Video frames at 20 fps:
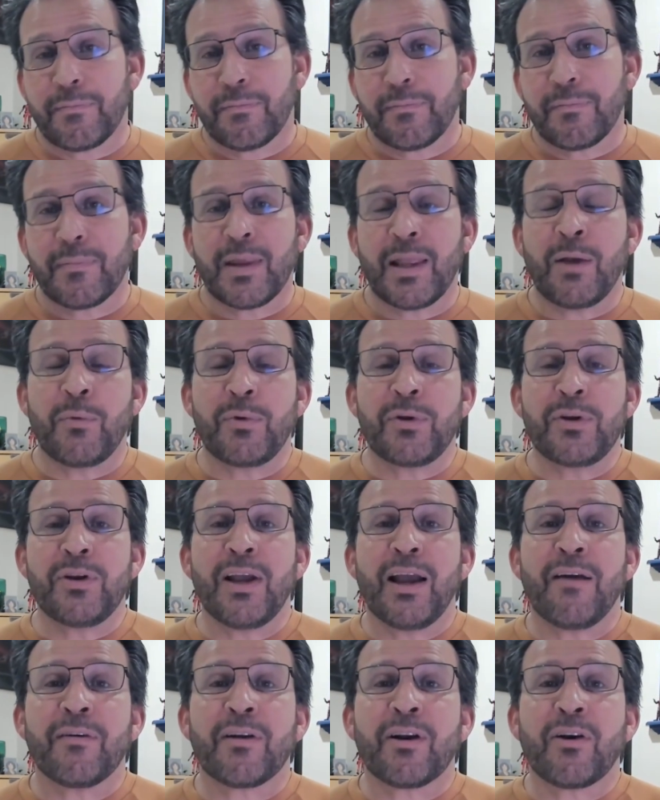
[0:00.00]
And when you
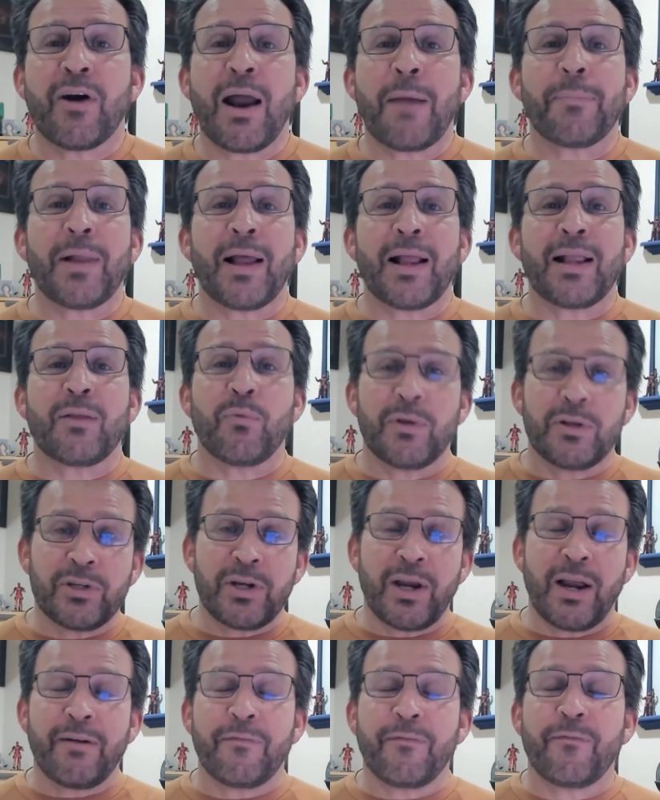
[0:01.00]
have crap like what
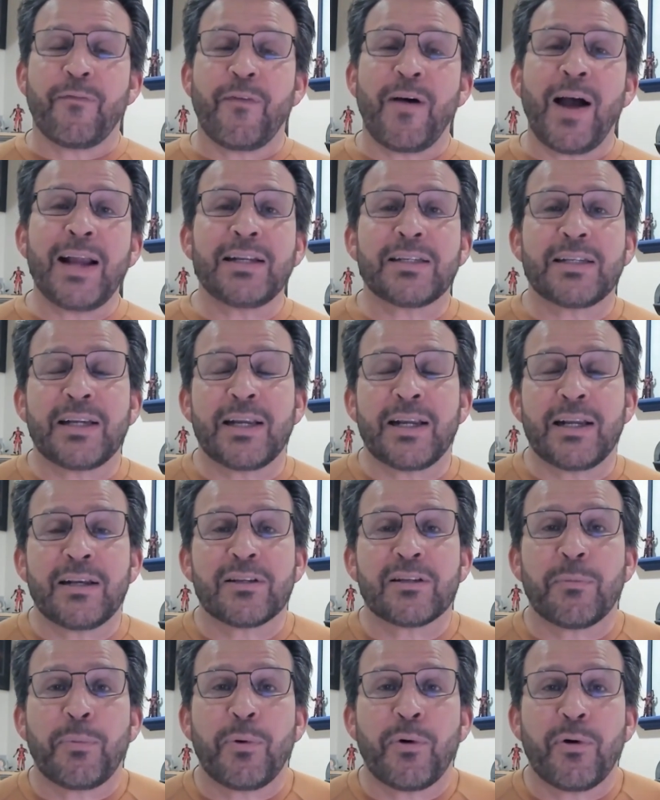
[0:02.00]
John Feinstein
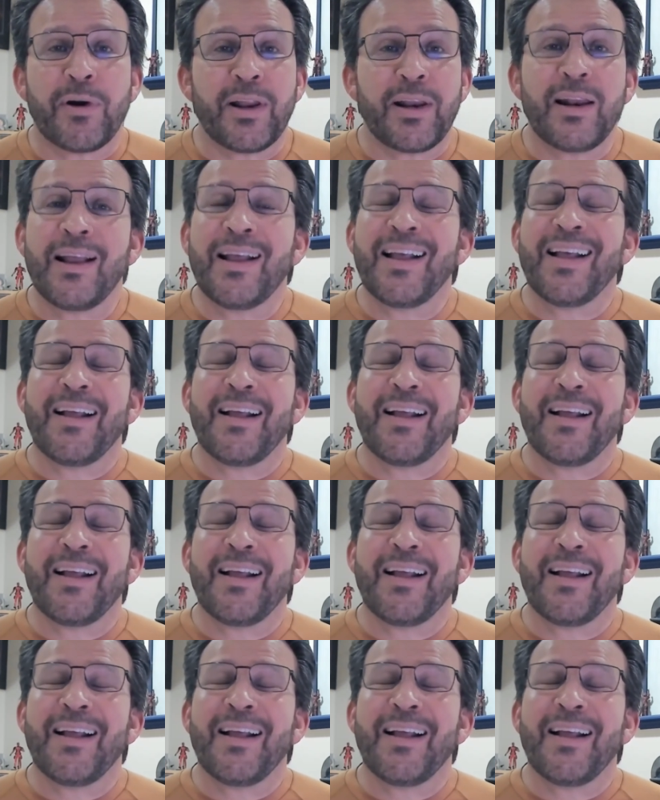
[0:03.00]
supported,